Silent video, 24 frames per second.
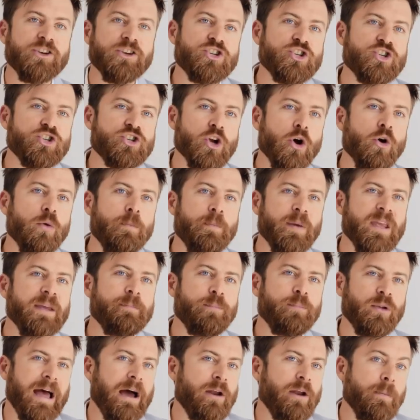just show
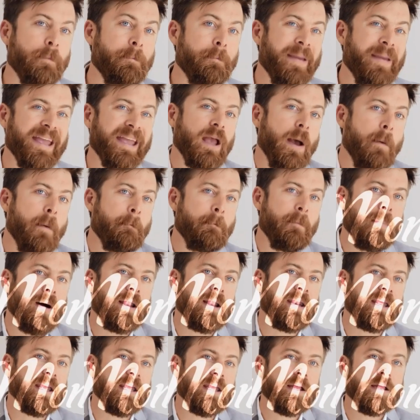people how to make
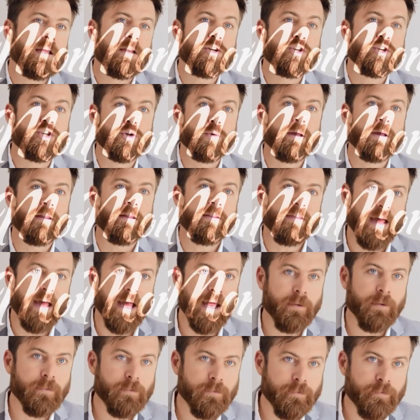money doing
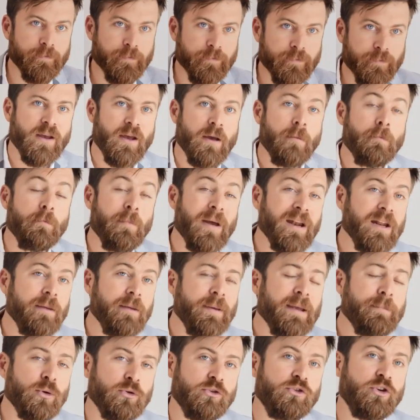that. Many
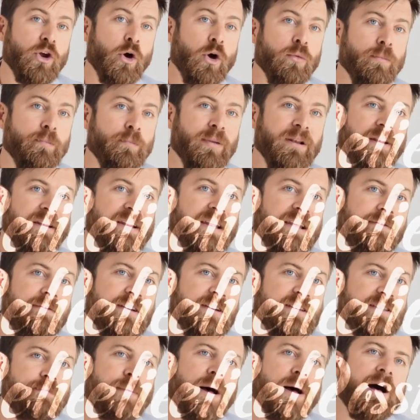people don't believe
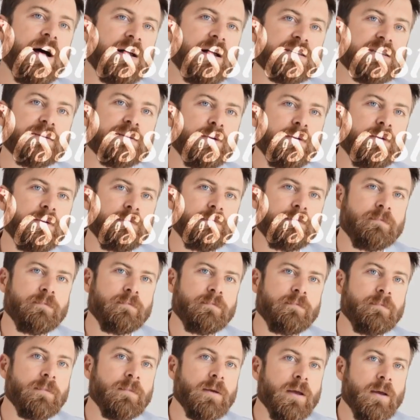it's possible,
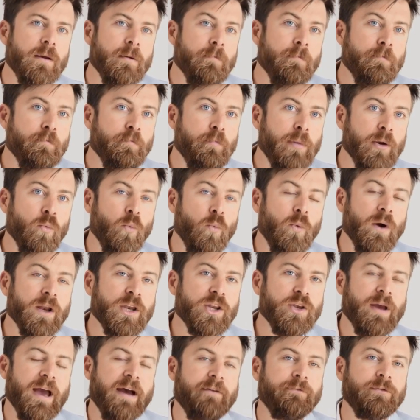but what
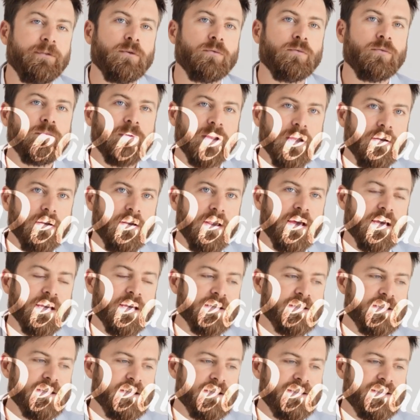you have to
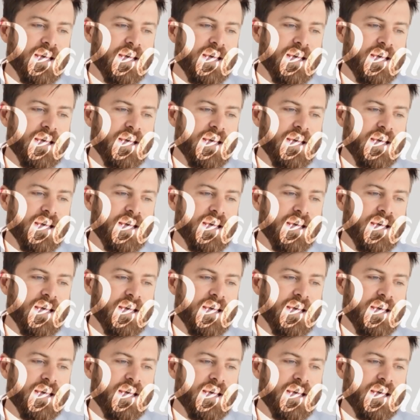realize is